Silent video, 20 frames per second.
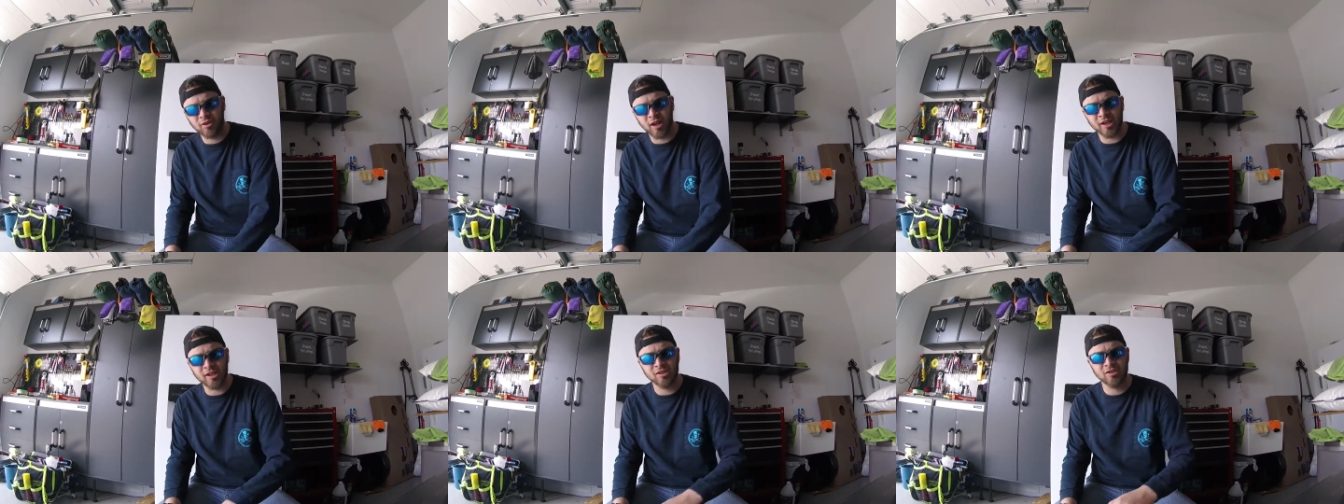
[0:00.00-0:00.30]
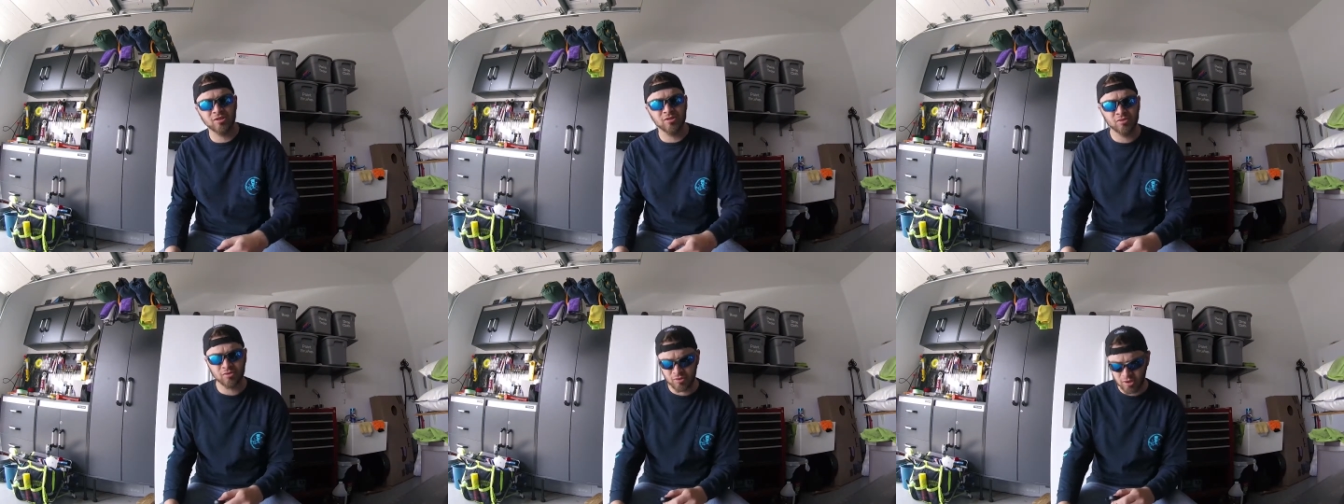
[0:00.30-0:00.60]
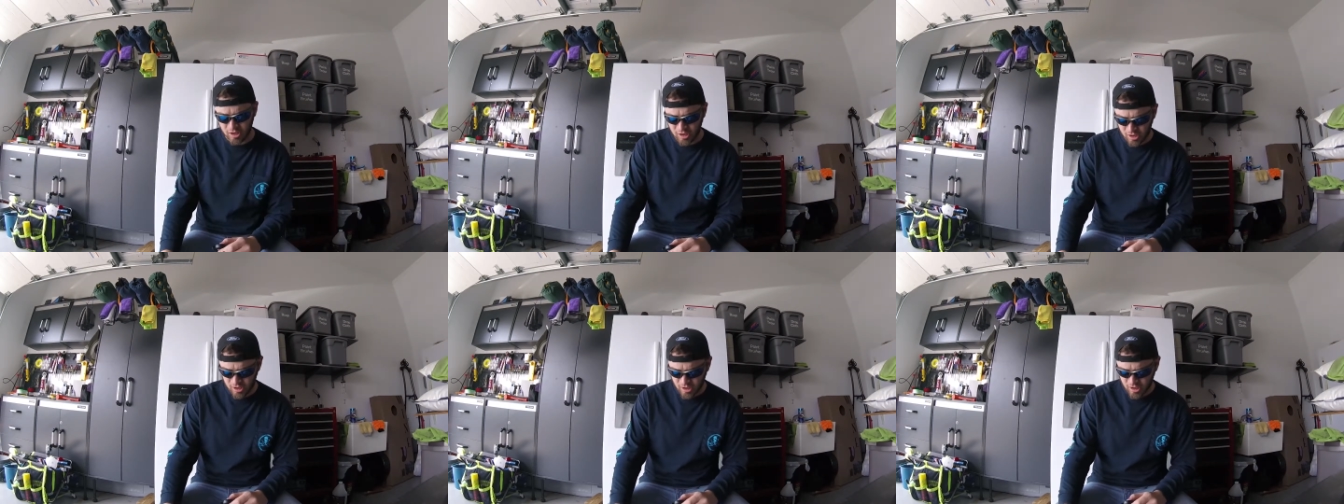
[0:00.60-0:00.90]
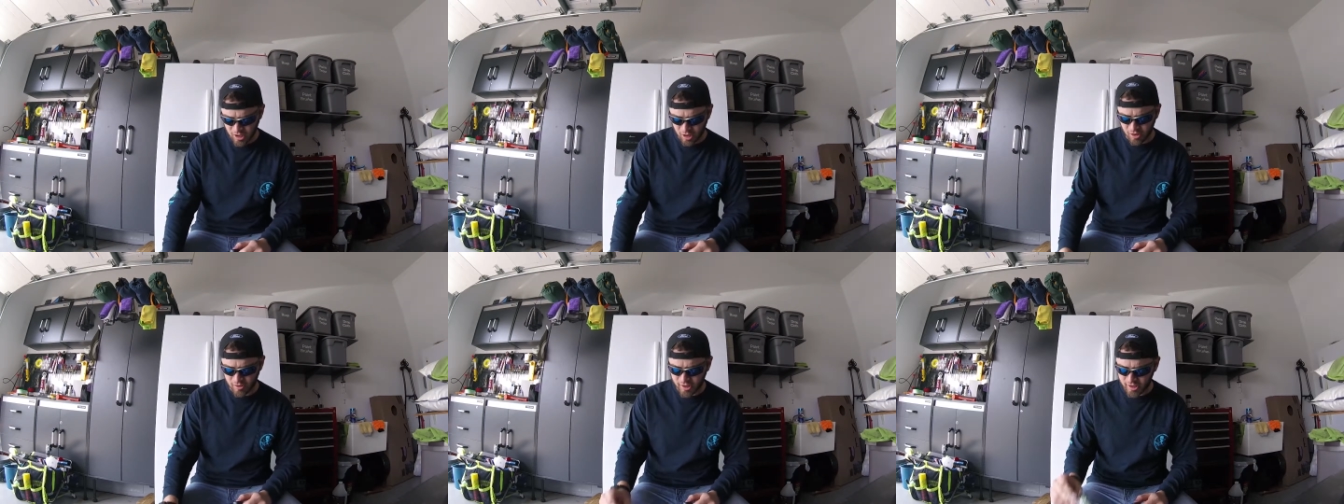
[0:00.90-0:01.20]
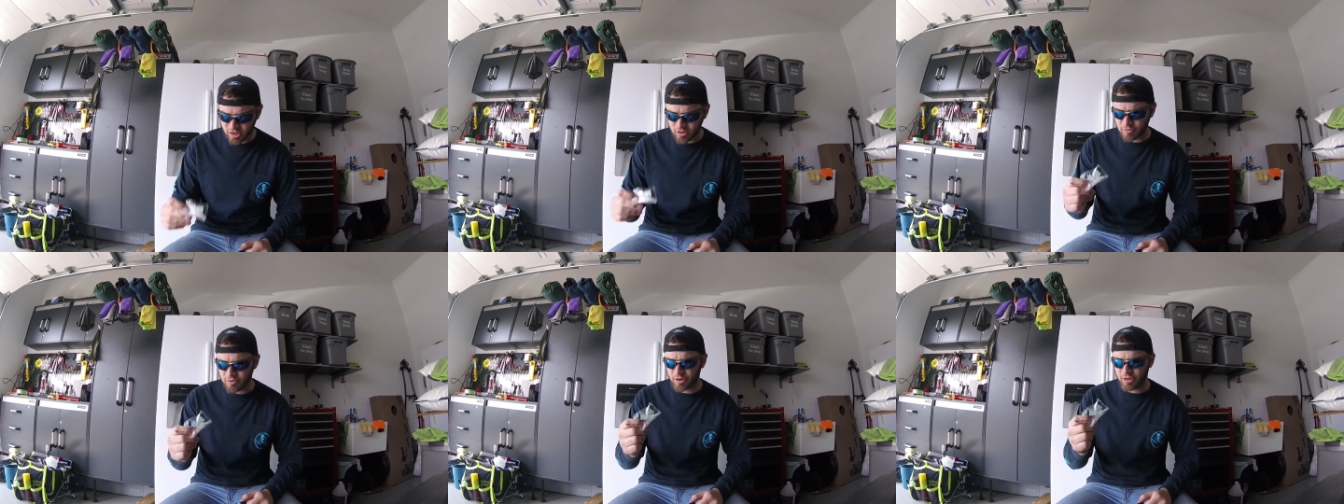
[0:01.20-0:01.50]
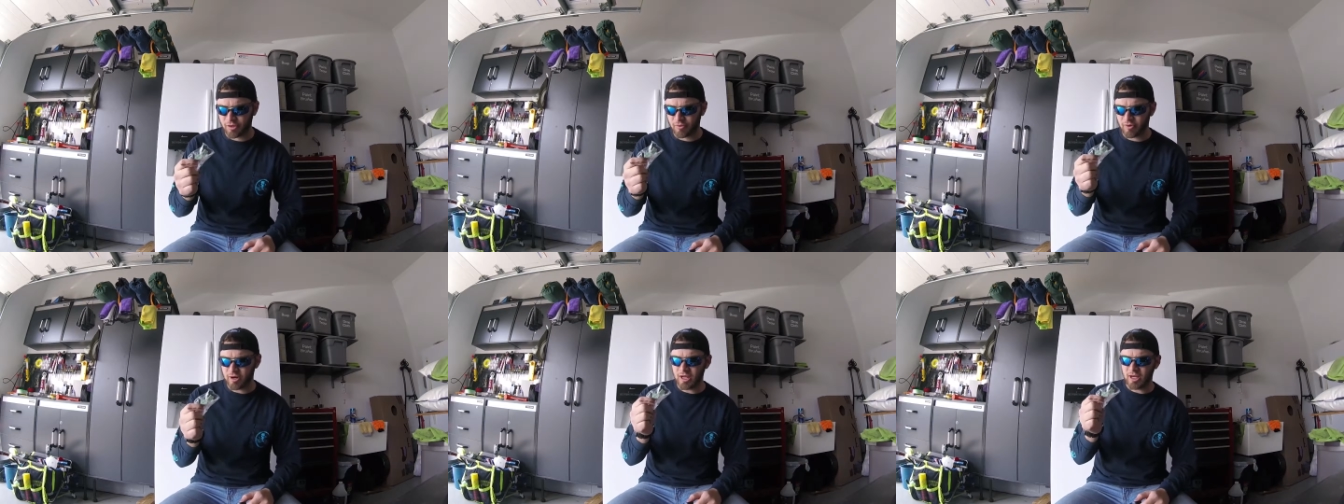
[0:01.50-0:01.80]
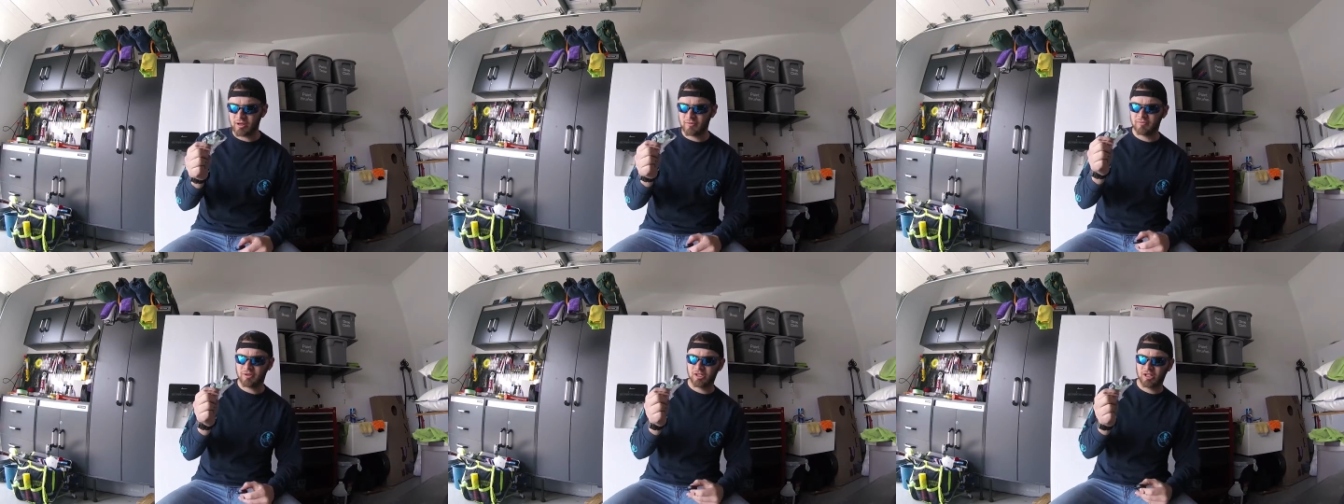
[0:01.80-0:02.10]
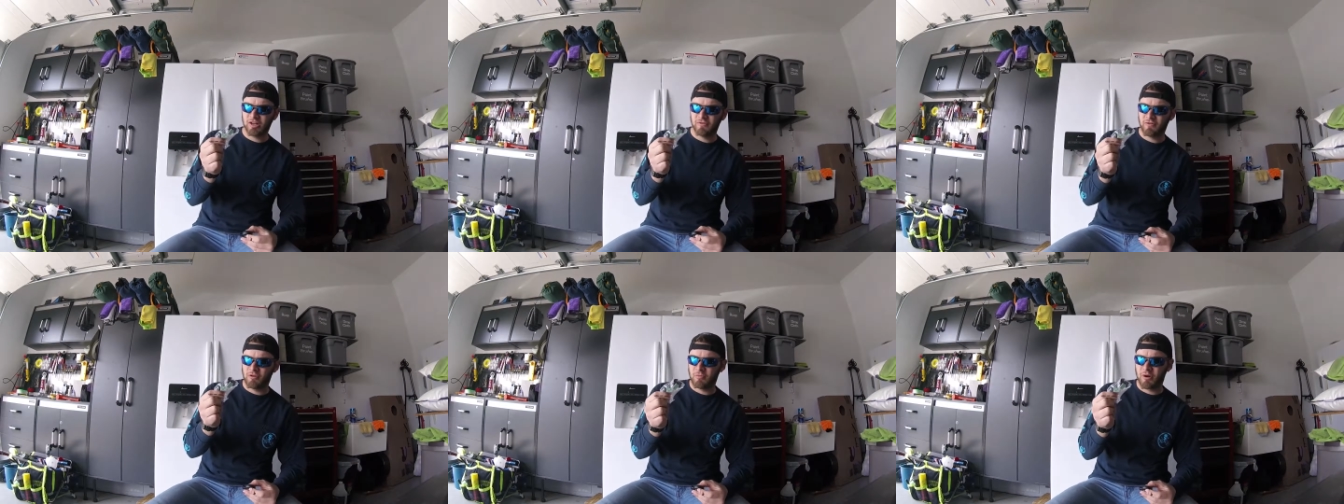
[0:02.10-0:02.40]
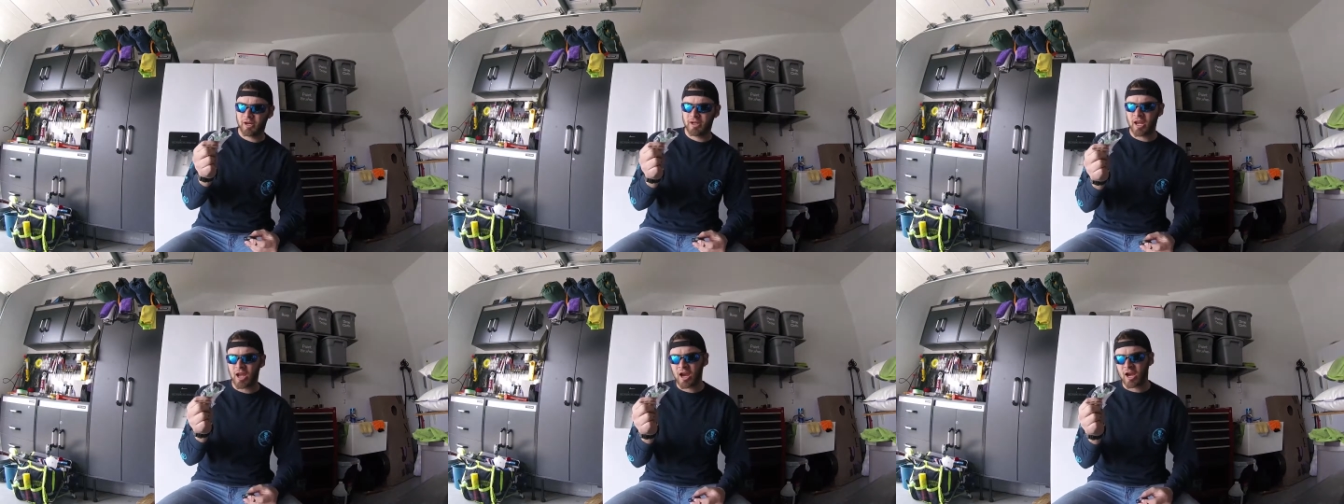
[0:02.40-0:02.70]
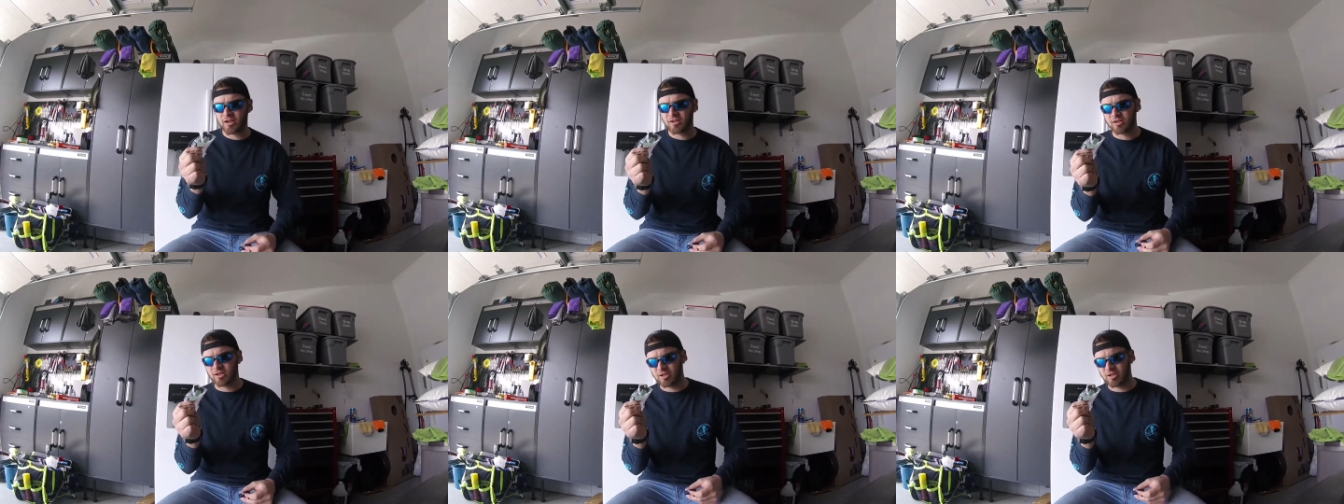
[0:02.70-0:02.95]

like to. I don't like to put 3M stuff on my dash,